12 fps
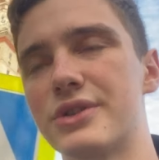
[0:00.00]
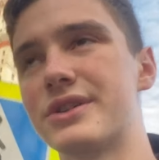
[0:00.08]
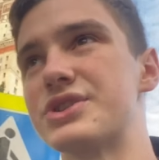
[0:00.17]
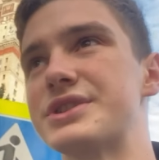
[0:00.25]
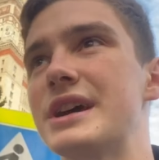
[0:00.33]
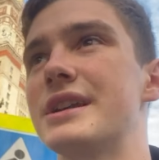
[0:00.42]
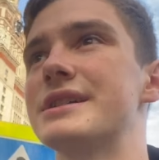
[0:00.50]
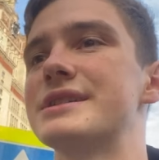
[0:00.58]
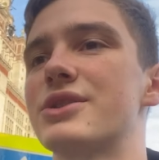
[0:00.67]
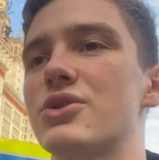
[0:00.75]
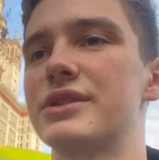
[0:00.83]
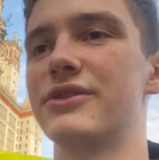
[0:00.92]
understand a
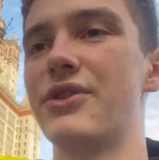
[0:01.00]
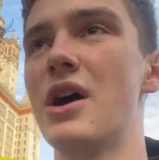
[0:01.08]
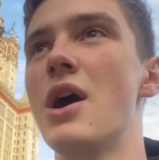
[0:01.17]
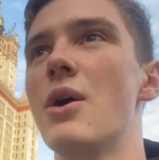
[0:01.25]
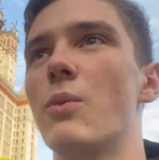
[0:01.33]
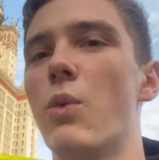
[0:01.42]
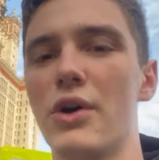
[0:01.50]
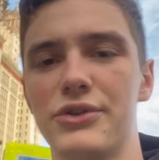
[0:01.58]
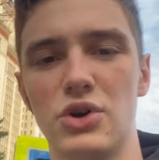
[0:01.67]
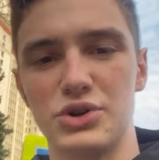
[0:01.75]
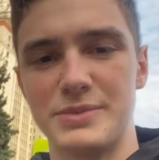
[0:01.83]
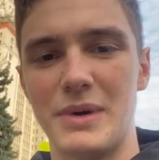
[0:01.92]
sort of what
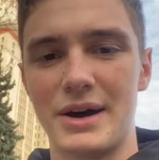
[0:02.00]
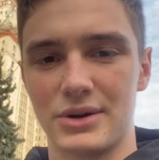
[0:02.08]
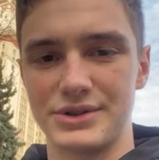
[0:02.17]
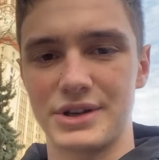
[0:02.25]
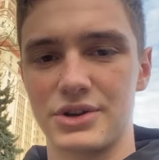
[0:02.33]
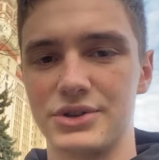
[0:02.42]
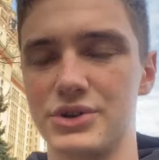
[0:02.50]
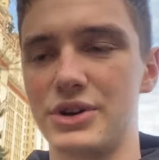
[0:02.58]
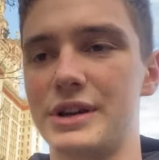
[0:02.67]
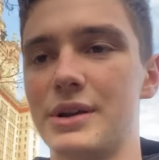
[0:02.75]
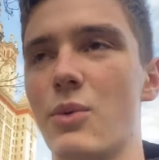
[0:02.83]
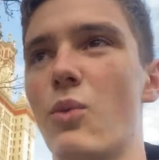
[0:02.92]
those models are doing,